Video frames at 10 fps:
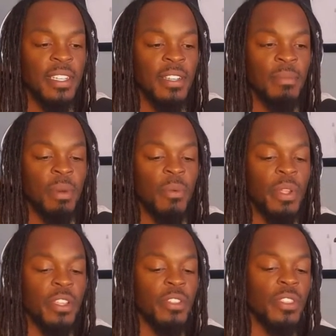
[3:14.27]
but
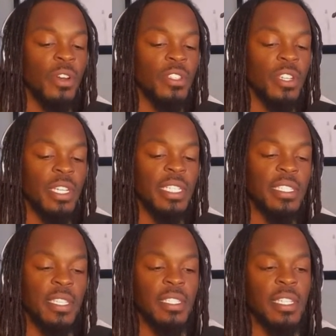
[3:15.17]
when your thoughts are
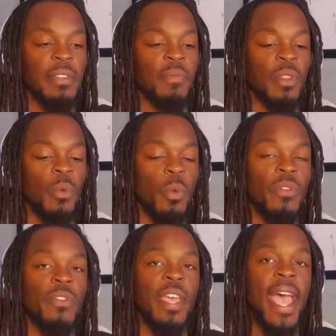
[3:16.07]
consistent
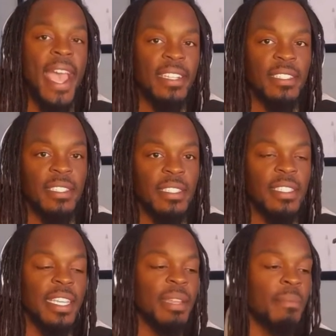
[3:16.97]
with the
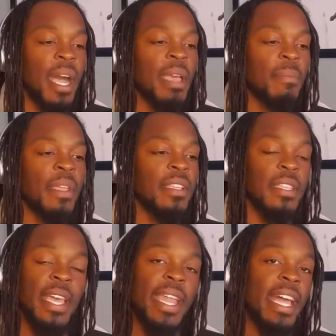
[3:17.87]
actions, in my opinion,
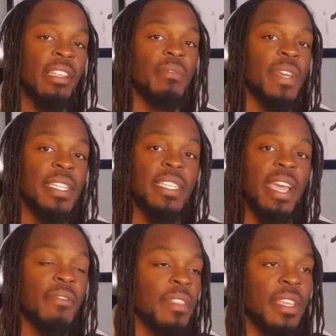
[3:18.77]
that elevates
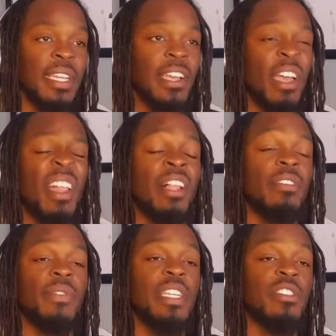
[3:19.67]
everything,
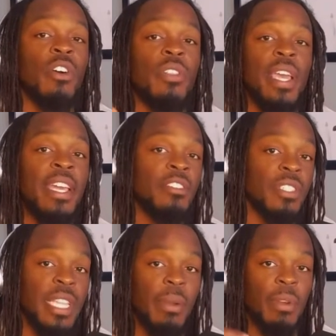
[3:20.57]
elevates all the
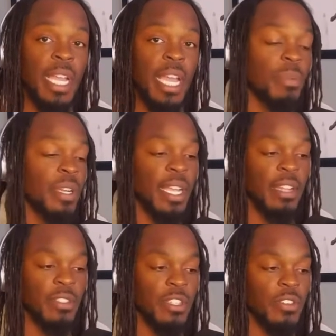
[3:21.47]
energy that we're now putting
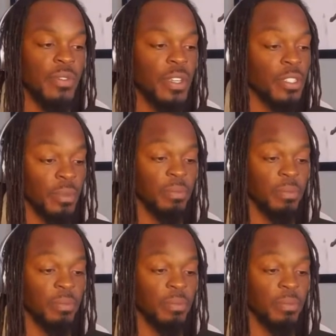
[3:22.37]
out to the universe